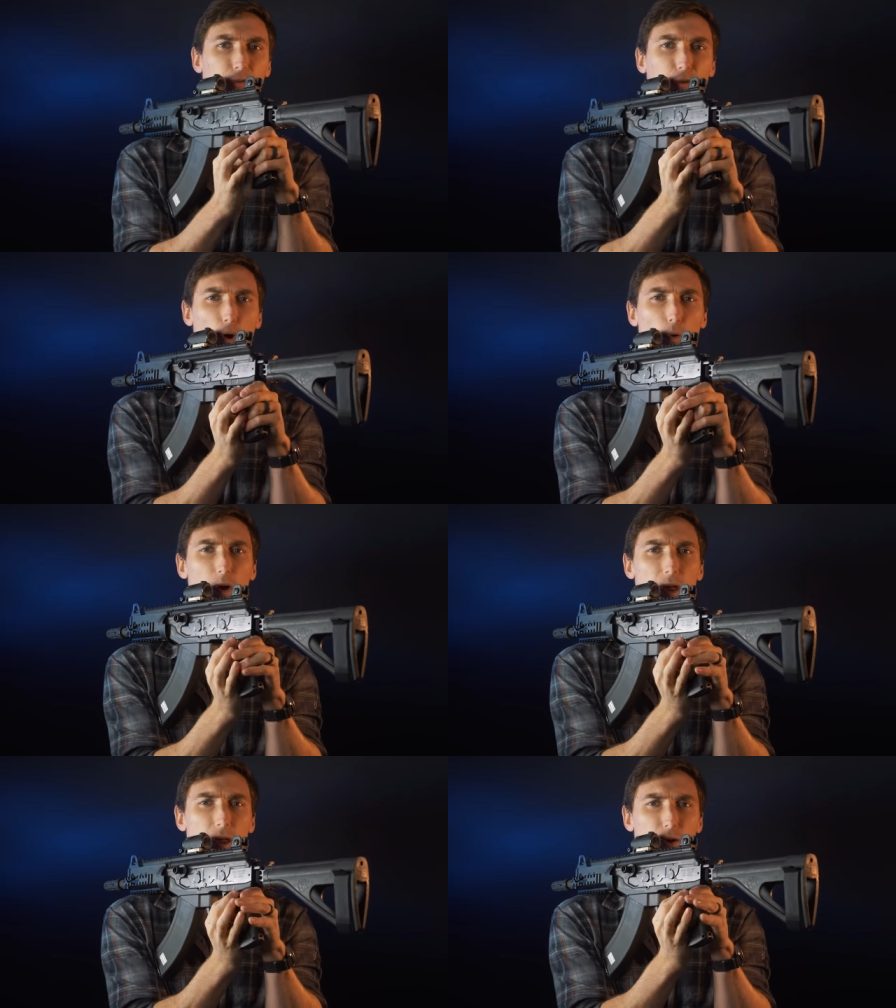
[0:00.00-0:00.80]
So
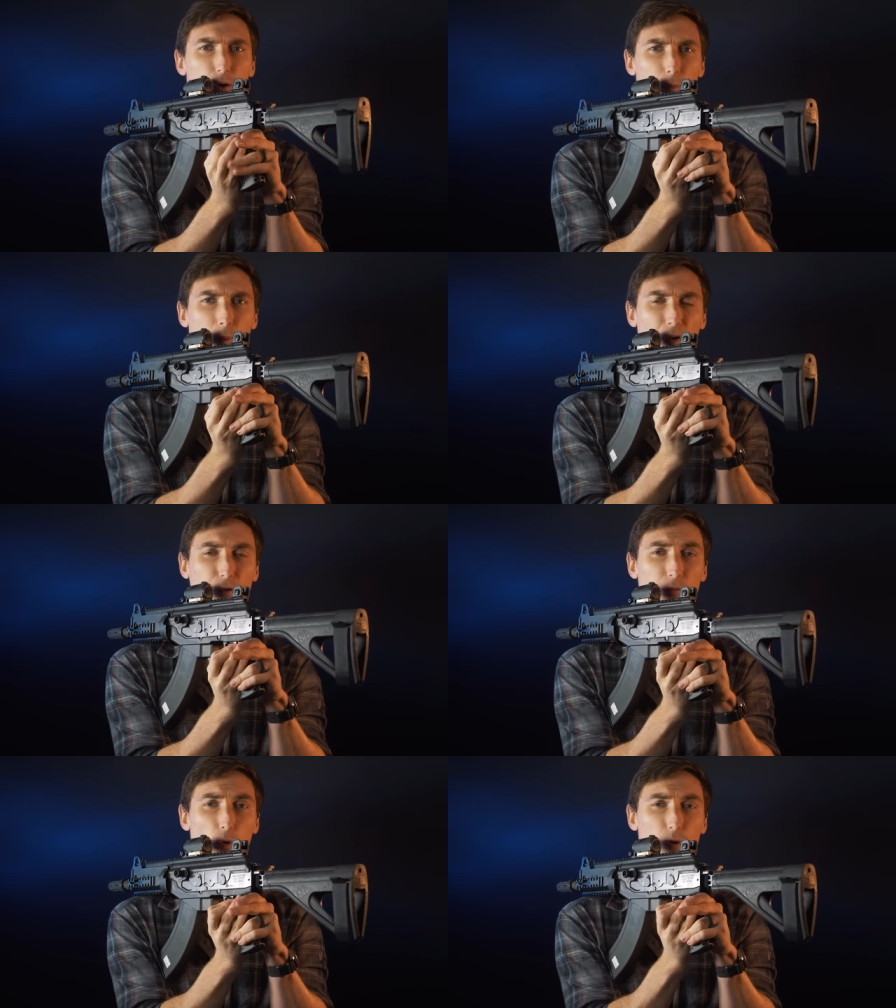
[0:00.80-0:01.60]
you press
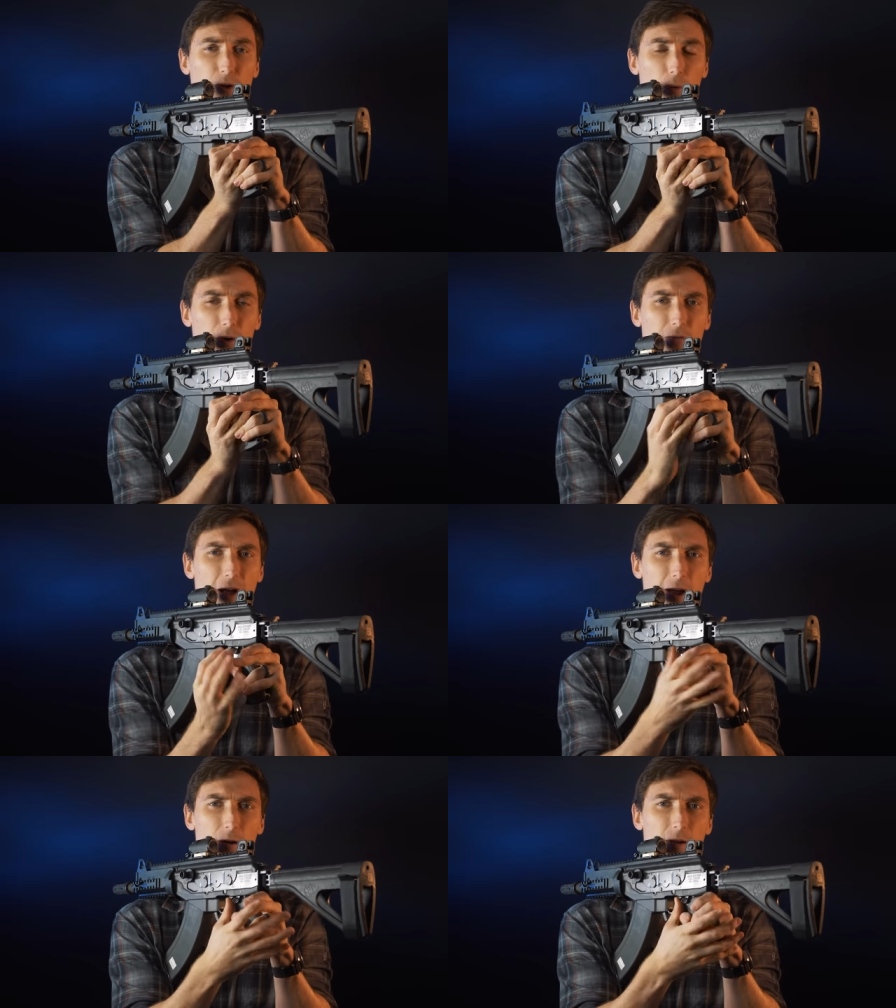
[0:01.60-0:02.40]
it forward to go into
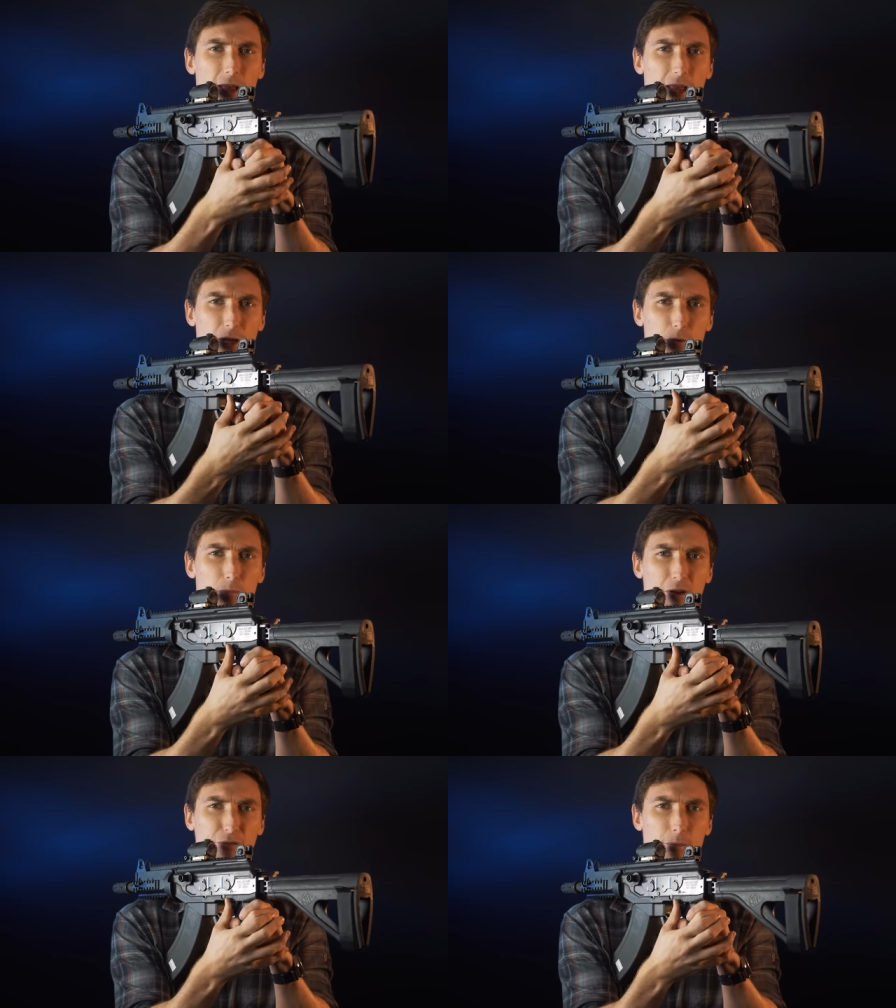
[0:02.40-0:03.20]
fire, and you
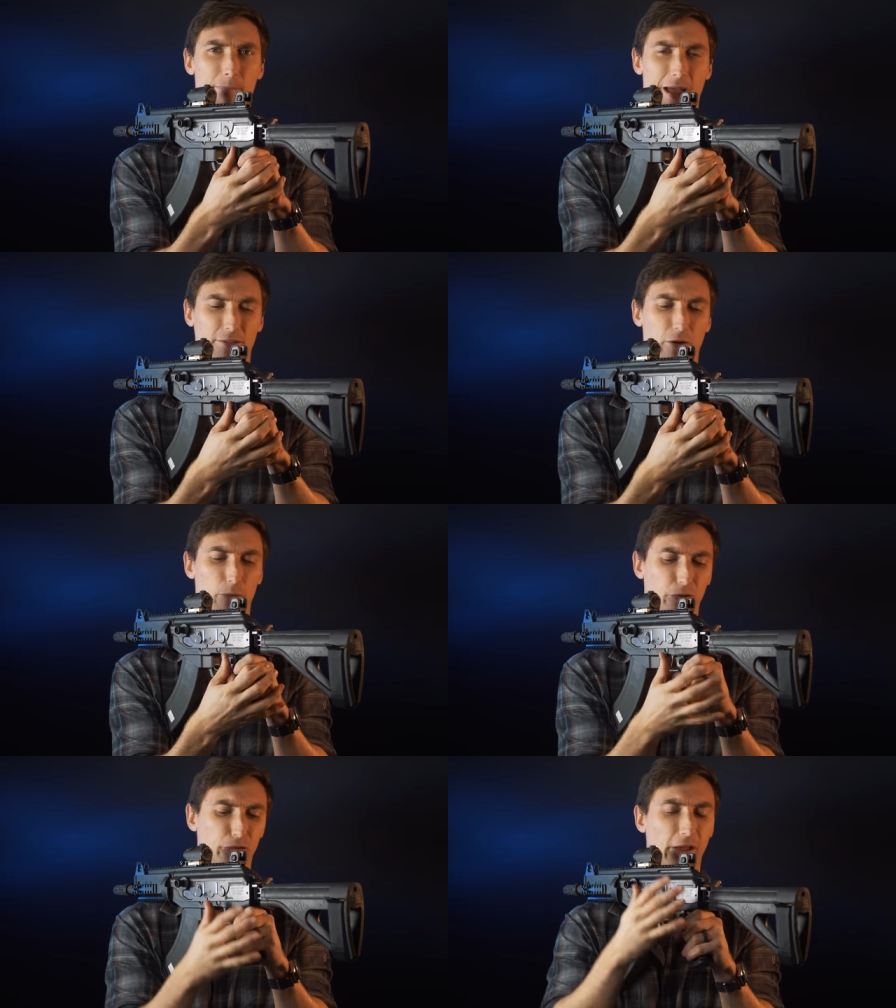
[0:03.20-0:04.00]
press it back to go
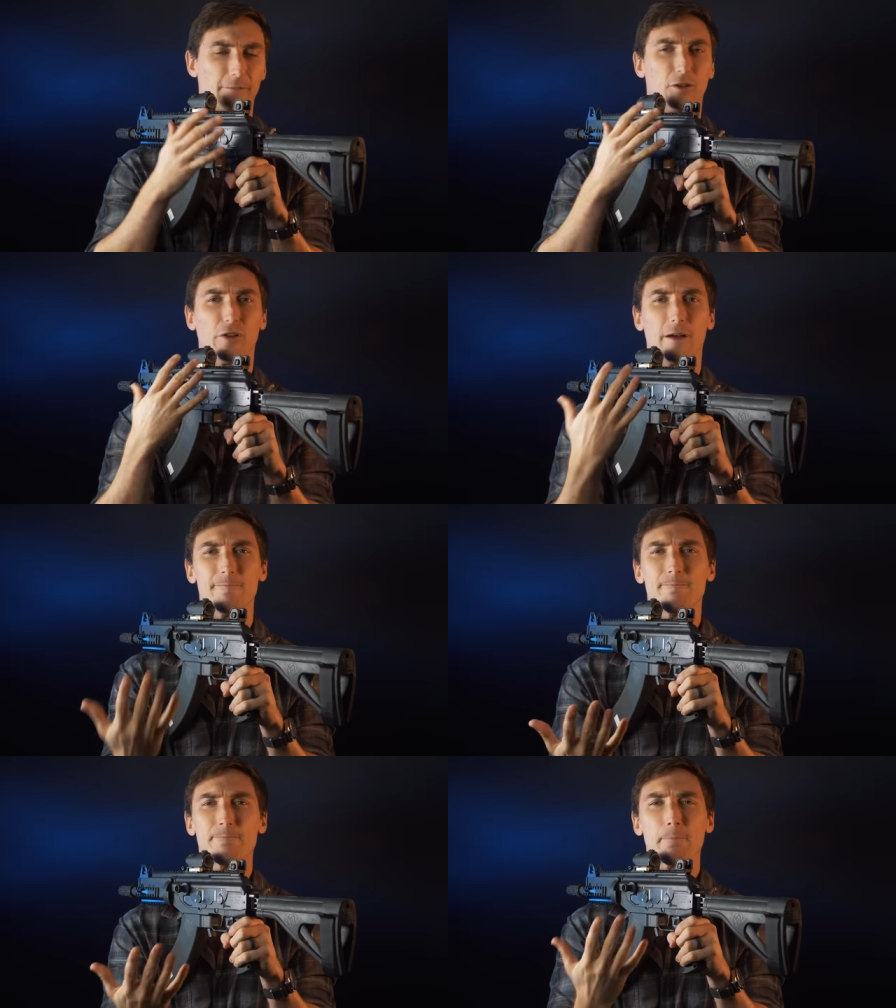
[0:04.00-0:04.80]
into safe. It's not,